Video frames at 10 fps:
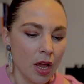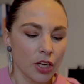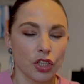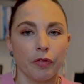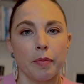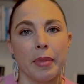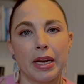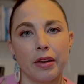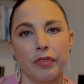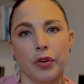And so for
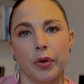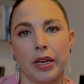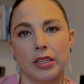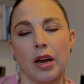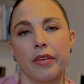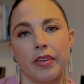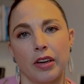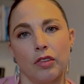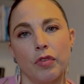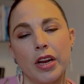many of you, is, I
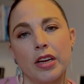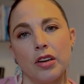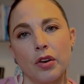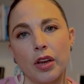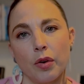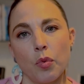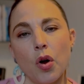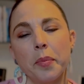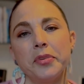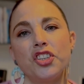think, really looking at
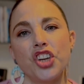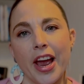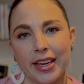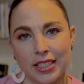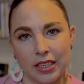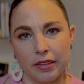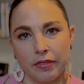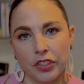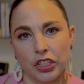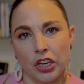what
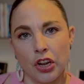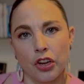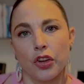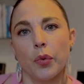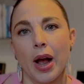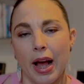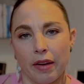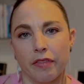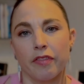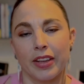objectives you
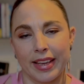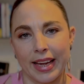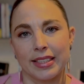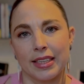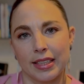have for getting